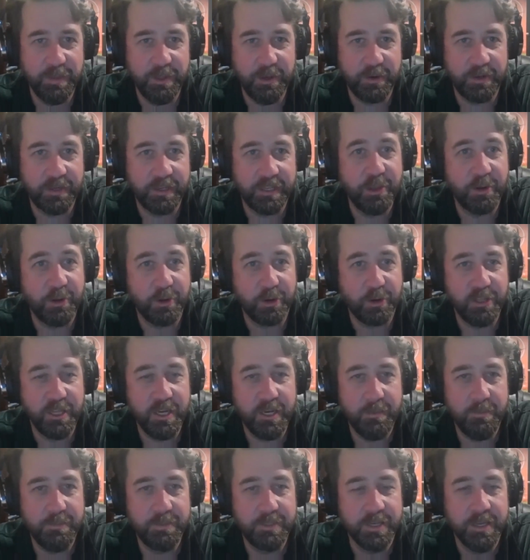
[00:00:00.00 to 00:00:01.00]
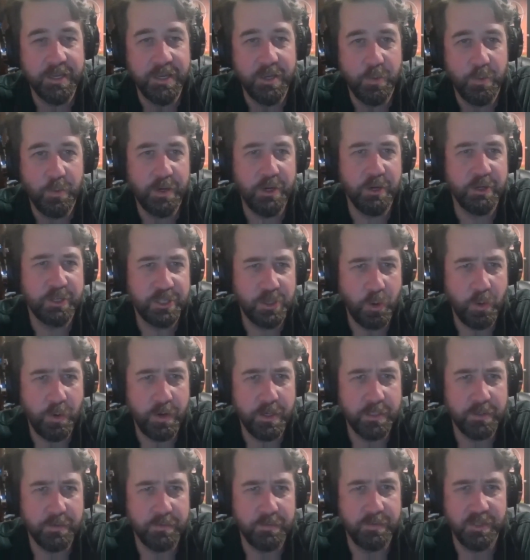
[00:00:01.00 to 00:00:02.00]
in their in their clubs would hear
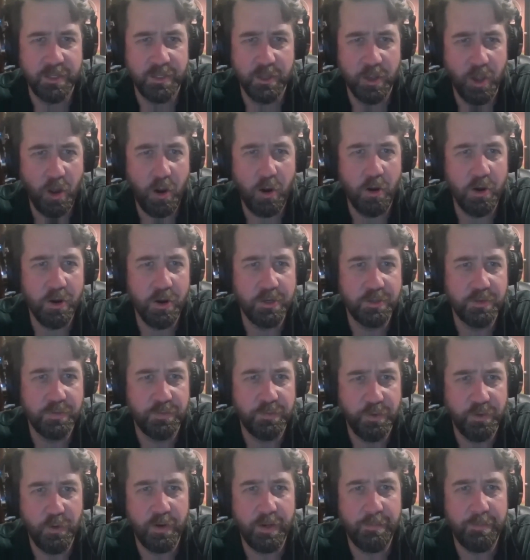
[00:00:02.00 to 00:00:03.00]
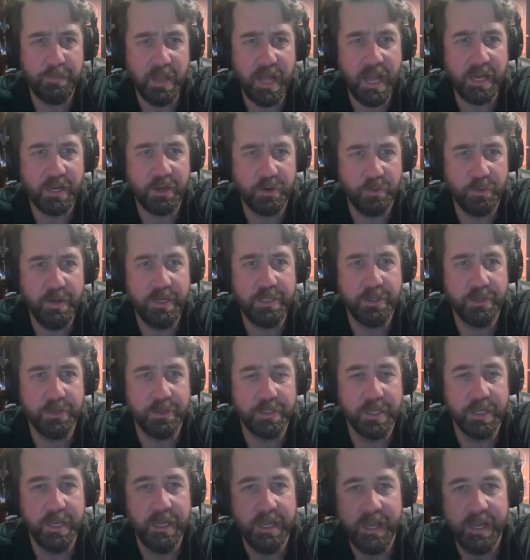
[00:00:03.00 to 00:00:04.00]
stories of large furry black
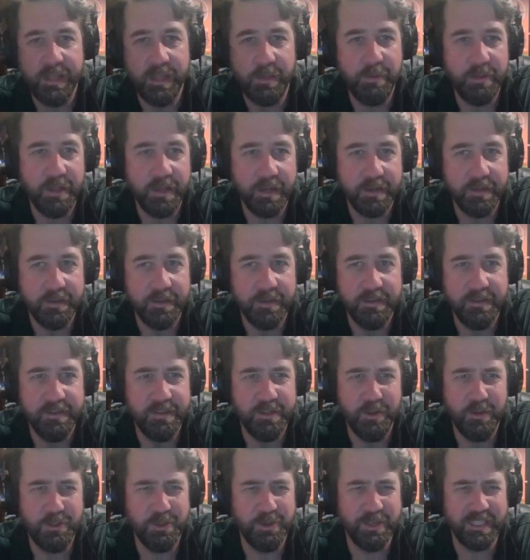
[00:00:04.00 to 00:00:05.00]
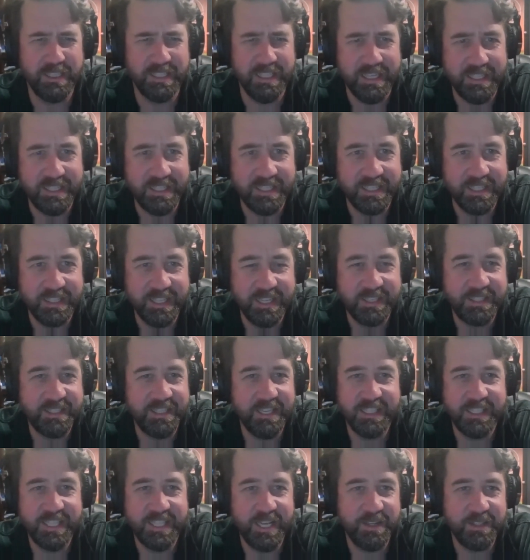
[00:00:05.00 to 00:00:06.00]
creatures and they'd be like, "Those don't exist. That's
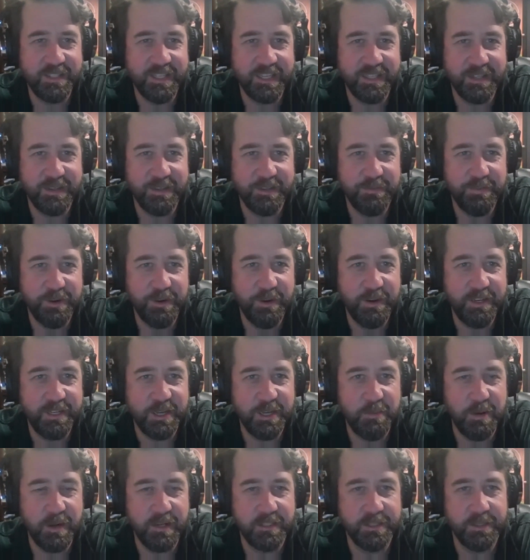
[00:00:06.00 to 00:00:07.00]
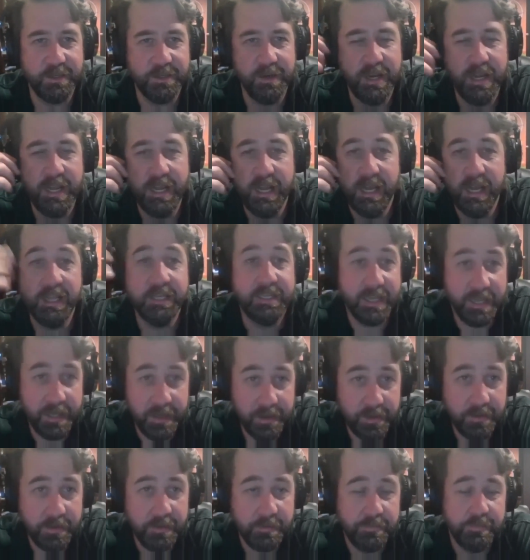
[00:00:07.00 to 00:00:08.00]
that sounds like a fairy tale monster."
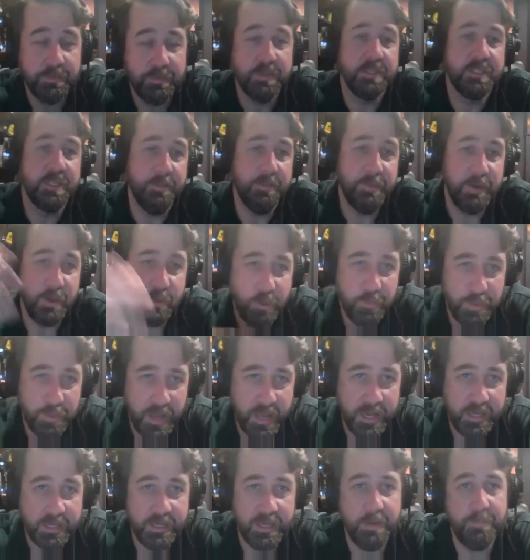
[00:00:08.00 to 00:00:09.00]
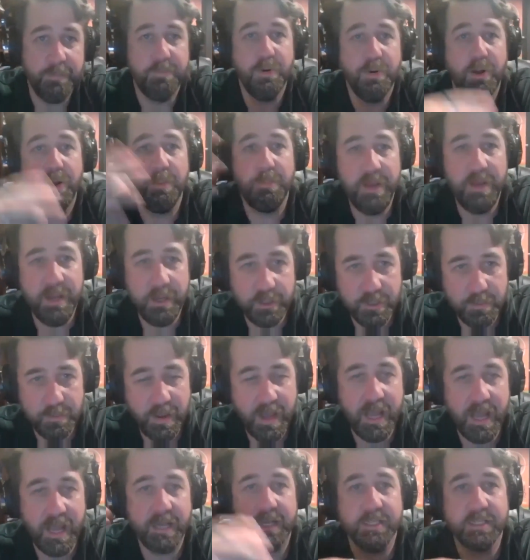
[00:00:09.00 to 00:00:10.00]
Until Somebody went back and brought pelts
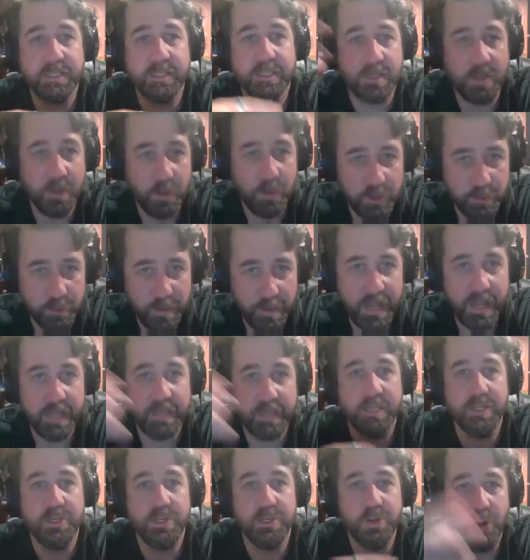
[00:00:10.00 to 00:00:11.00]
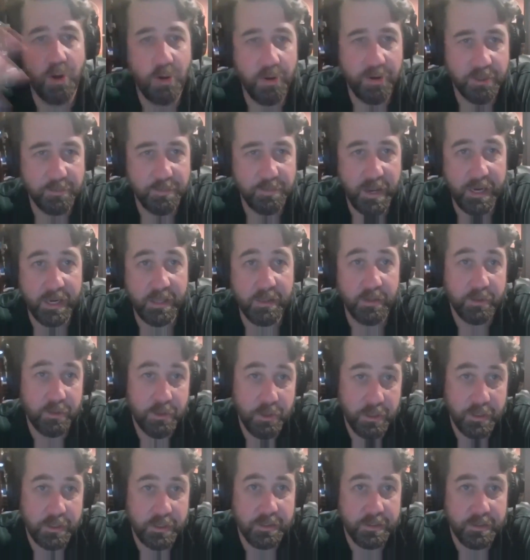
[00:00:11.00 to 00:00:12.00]
back and skulls back and drawings back and like,
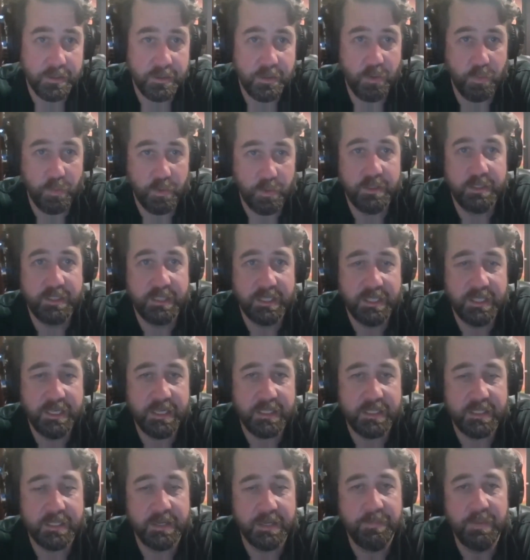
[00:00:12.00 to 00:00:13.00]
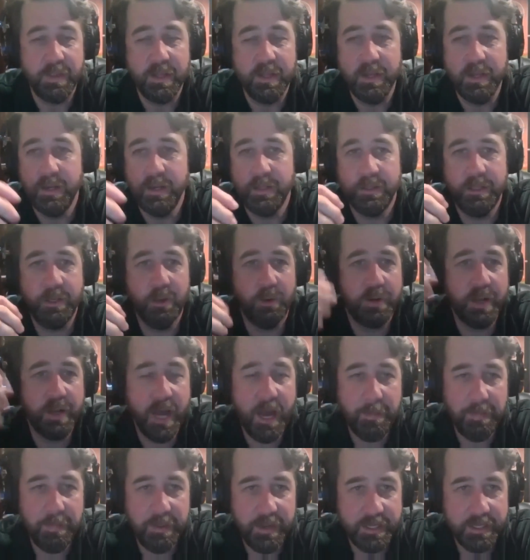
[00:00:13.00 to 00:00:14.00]
look, gorillas exist. The
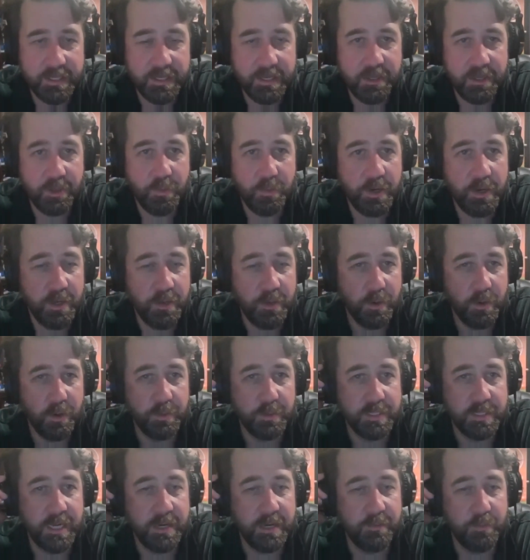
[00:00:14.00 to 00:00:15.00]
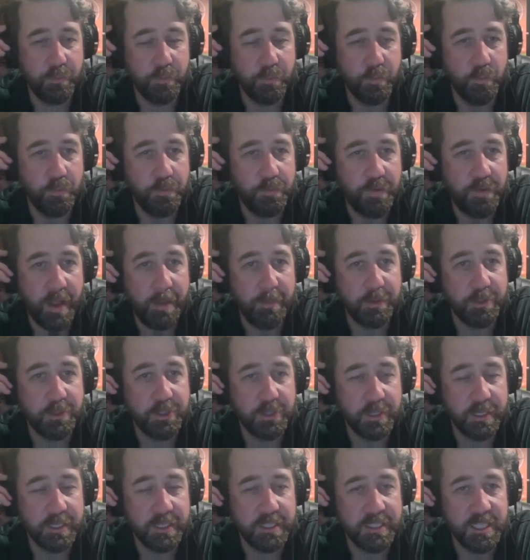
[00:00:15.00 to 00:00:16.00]
Okapi is another one where it was kind of fabled
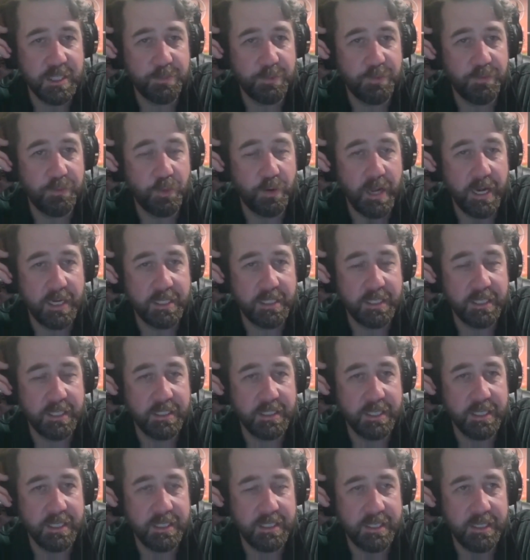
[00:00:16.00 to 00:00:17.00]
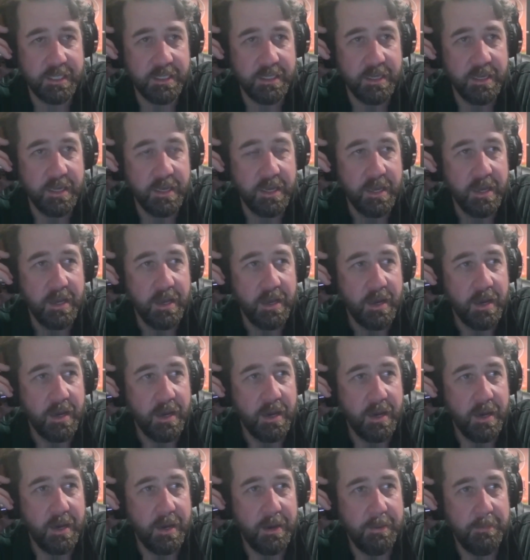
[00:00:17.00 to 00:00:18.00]
to exist before it actually existed.
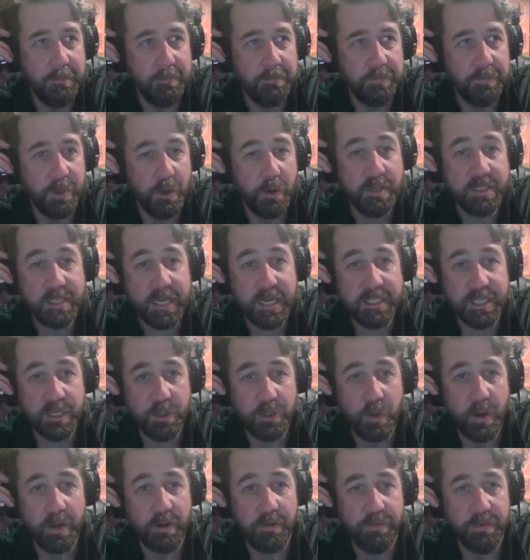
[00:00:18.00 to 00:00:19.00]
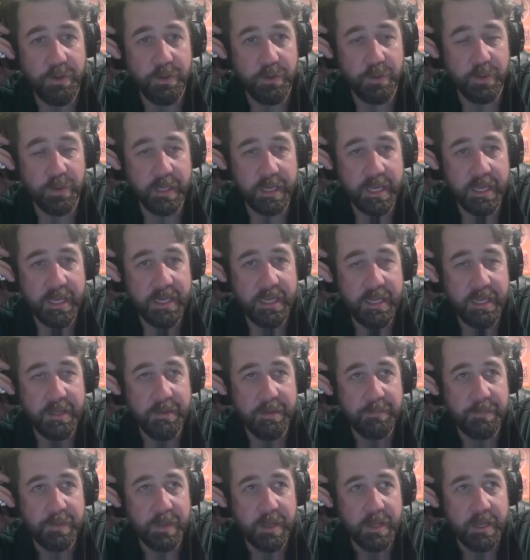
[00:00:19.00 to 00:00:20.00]
Um, there is actually quite a few, like
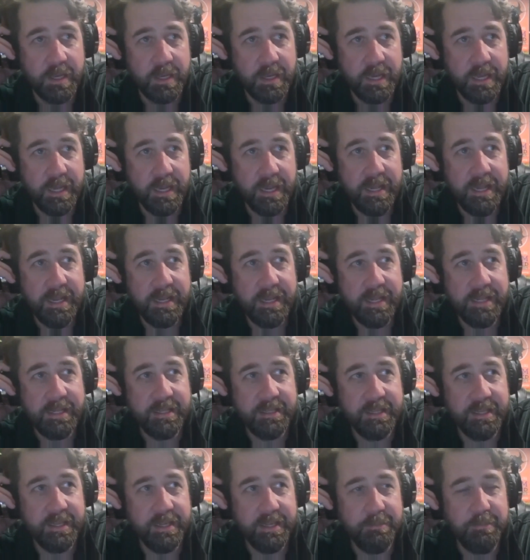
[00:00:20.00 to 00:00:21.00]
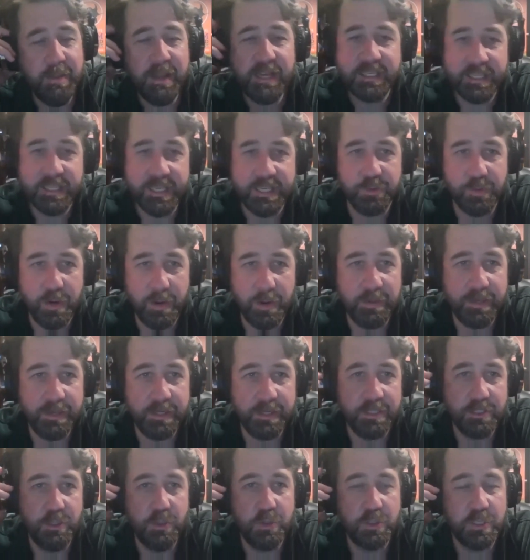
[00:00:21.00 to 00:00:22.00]
any, and it, it makes sense, right?
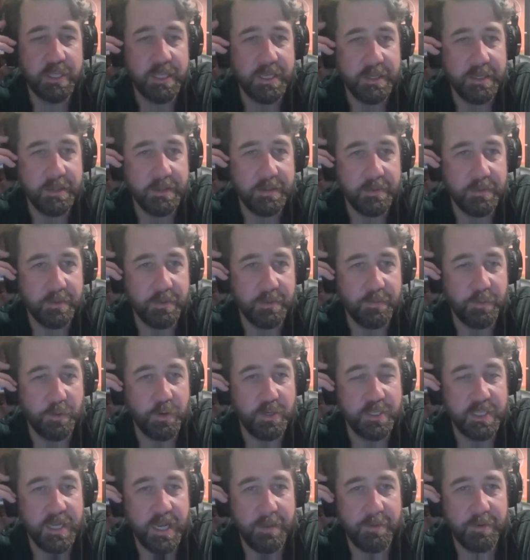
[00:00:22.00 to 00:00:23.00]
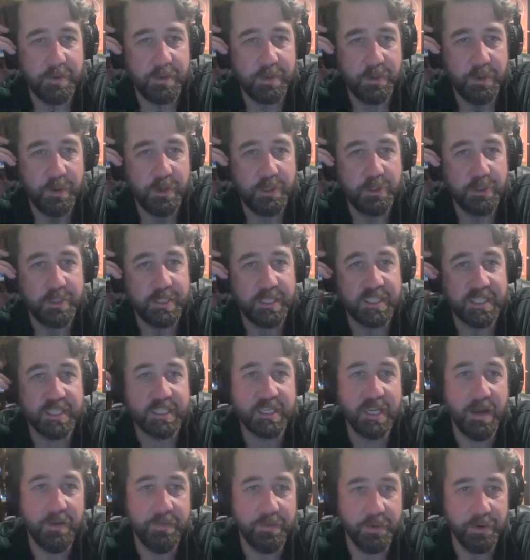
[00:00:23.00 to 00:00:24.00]
Because usually the first time a creature is
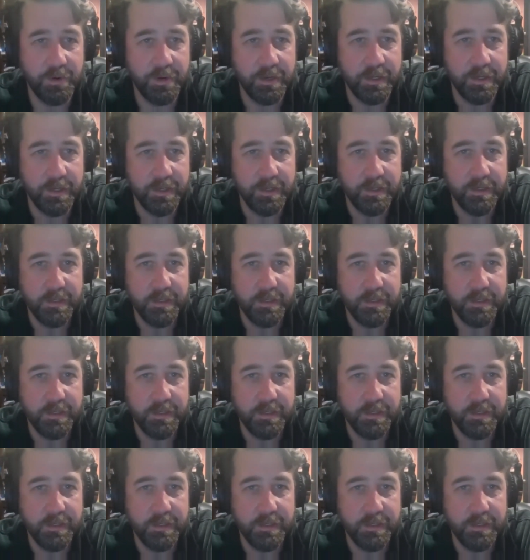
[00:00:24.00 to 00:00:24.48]
discovered,